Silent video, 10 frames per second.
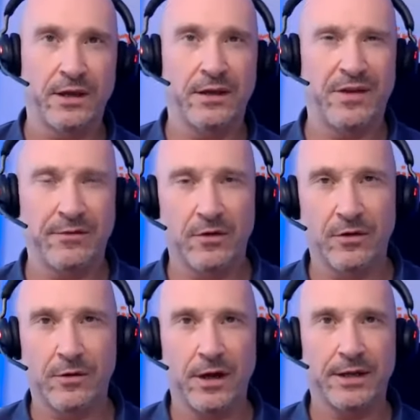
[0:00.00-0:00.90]
And if you haven't got
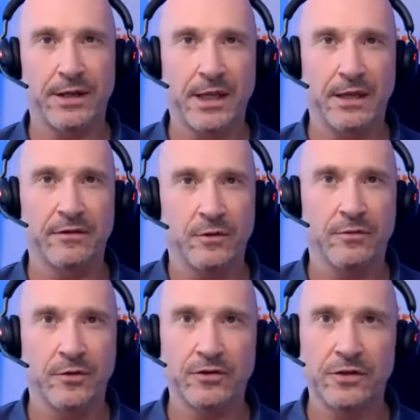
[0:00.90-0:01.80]
the right kit to do it
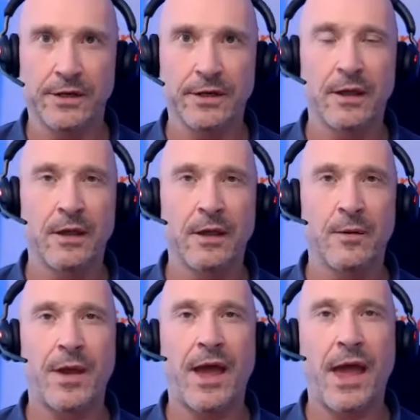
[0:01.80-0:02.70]
virtually,
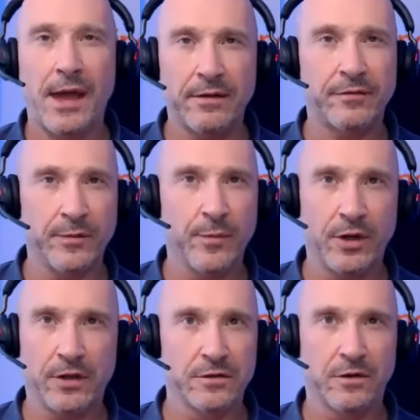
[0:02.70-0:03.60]
but
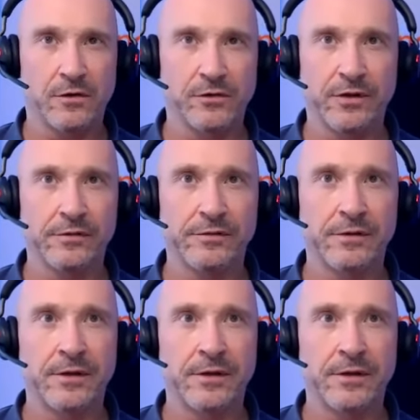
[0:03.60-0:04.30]
everybody can circle stuff.